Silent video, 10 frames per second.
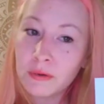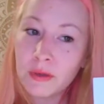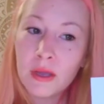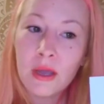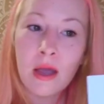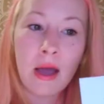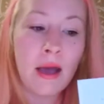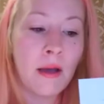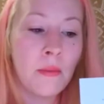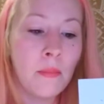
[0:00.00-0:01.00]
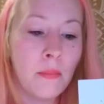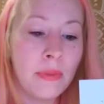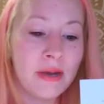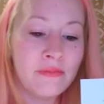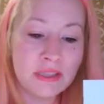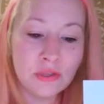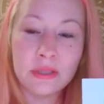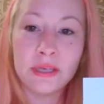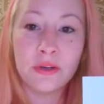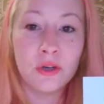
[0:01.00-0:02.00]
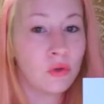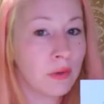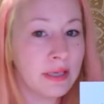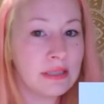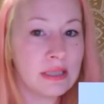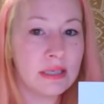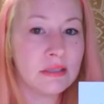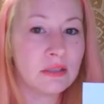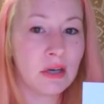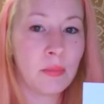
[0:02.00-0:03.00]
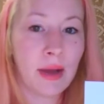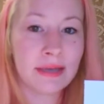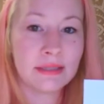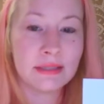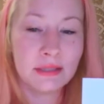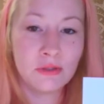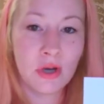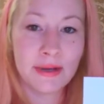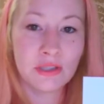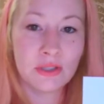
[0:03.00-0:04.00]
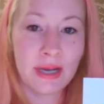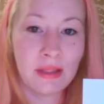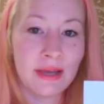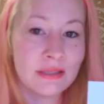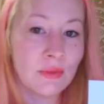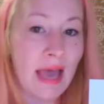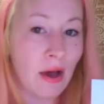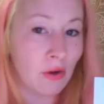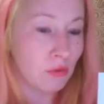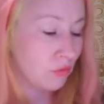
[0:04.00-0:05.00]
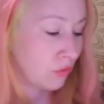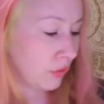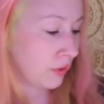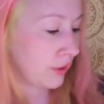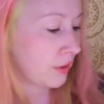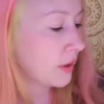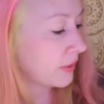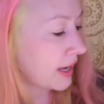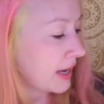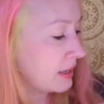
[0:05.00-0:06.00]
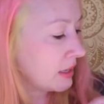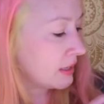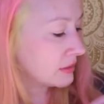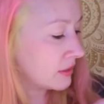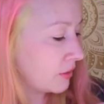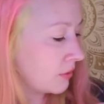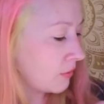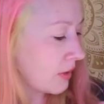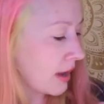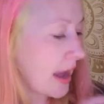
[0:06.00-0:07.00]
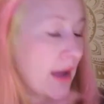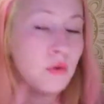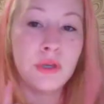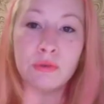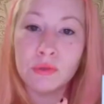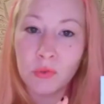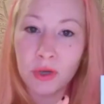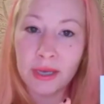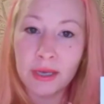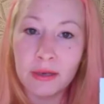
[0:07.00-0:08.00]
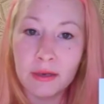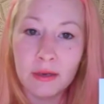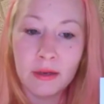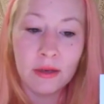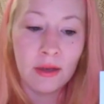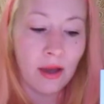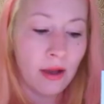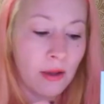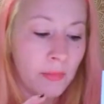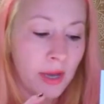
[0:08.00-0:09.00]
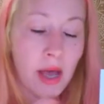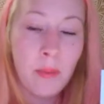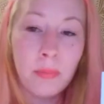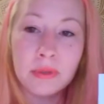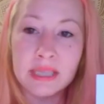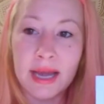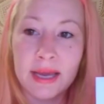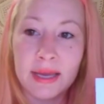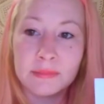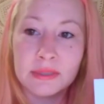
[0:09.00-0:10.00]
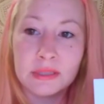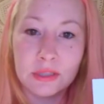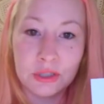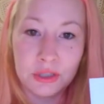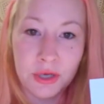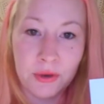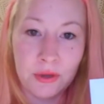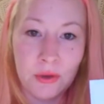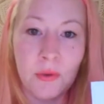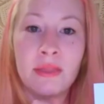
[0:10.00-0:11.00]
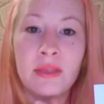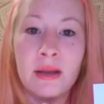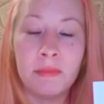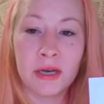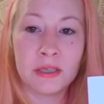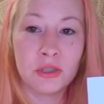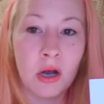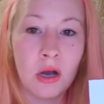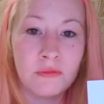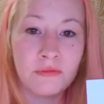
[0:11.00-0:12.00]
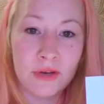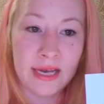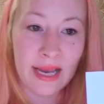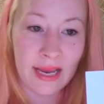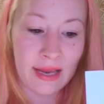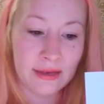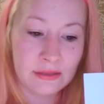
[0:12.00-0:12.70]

but eventually you're going to need to start practicing drawing straight lines without a ruler, okay? So I'll use one a couple times to show you, and then I'm going to draw freehand